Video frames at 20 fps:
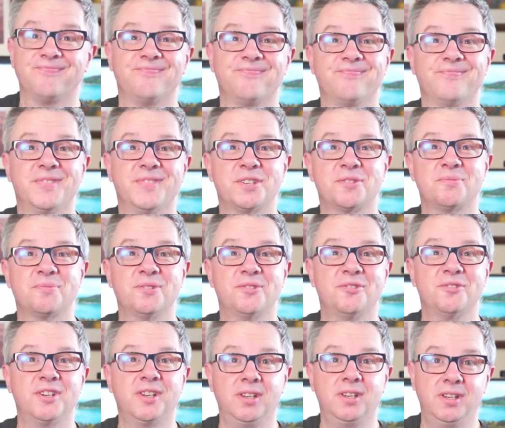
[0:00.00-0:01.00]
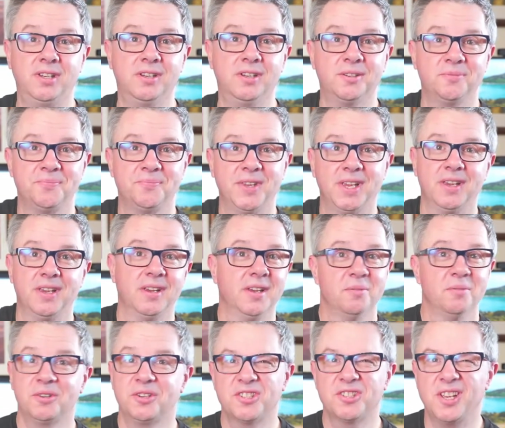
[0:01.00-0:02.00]
This one right here,
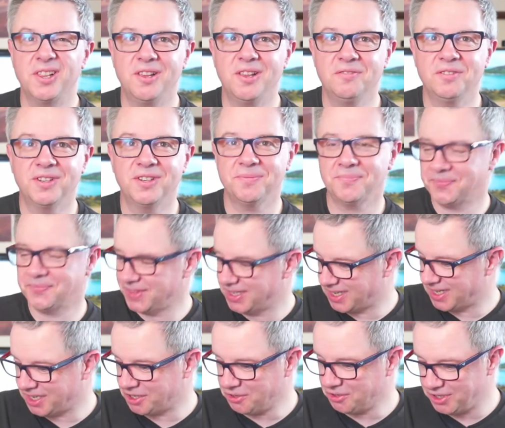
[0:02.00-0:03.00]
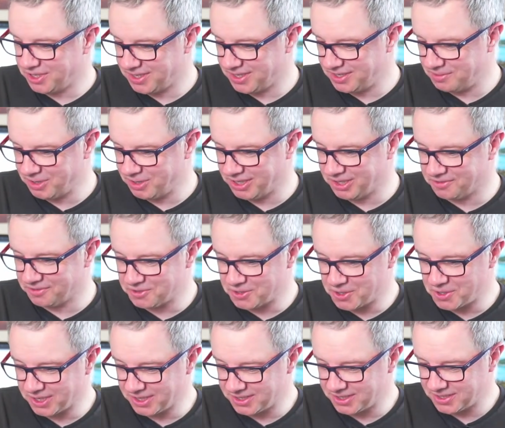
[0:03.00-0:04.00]
because I love it. I got it in the middle of
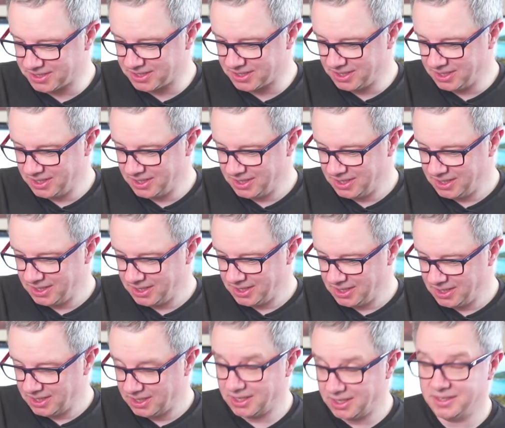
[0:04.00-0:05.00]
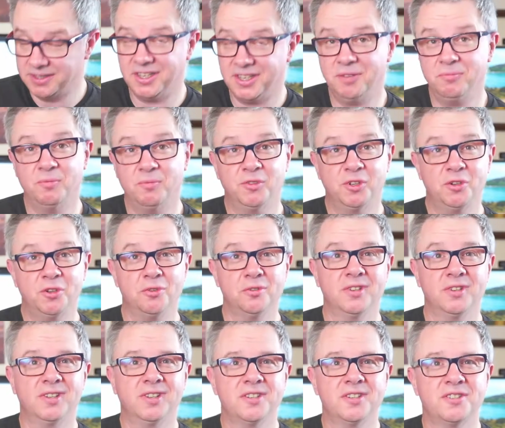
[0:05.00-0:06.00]
August. At the time I'm
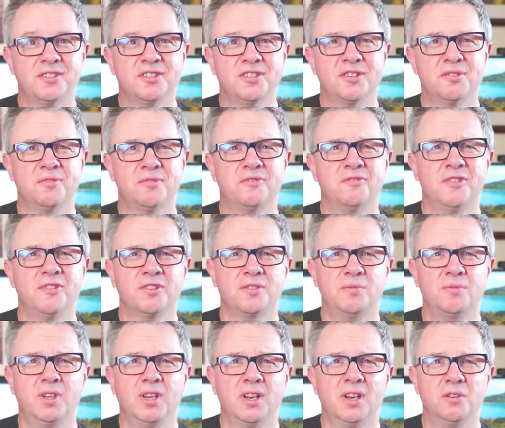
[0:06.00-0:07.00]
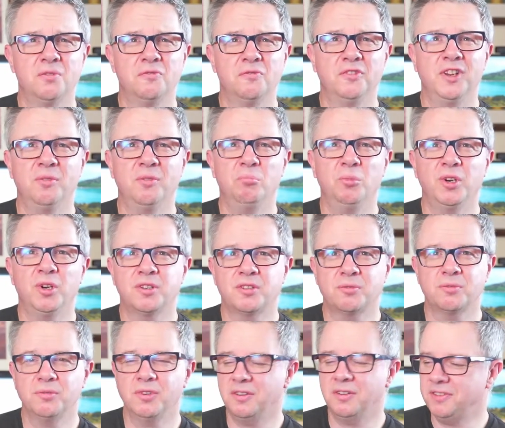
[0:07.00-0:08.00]
recording this, it's now the first week in November,
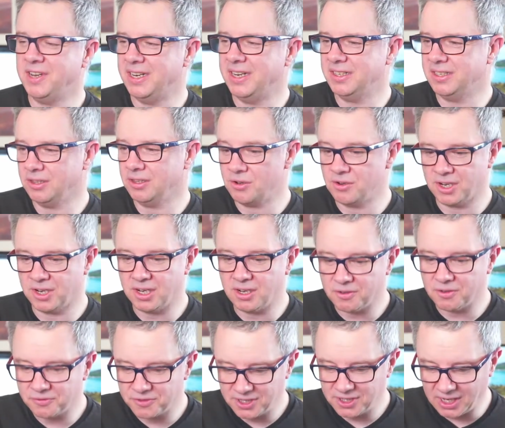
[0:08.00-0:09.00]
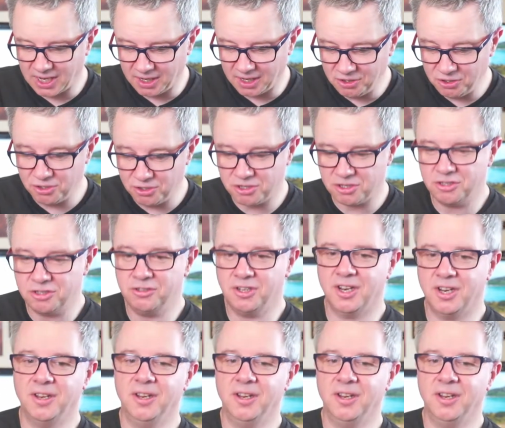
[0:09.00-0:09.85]
so I've had it long enough to get used to it